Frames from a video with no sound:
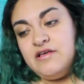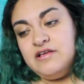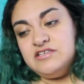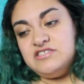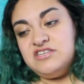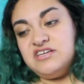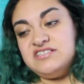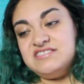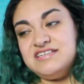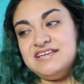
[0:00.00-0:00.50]

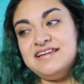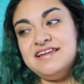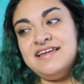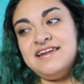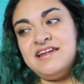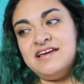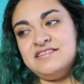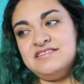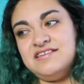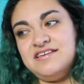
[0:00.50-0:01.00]
So I did it,
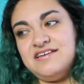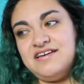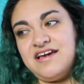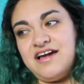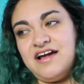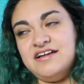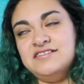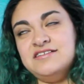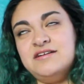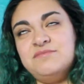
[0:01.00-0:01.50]
and
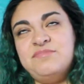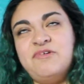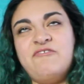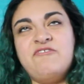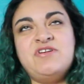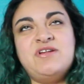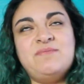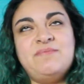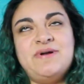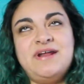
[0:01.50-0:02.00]
I ended up
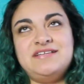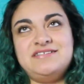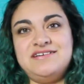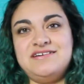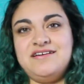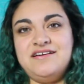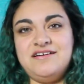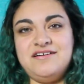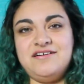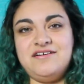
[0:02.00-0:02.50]
loving it, but I
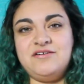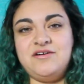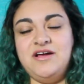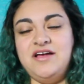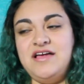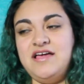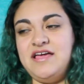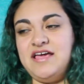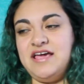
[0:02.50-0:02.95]
did get hurt.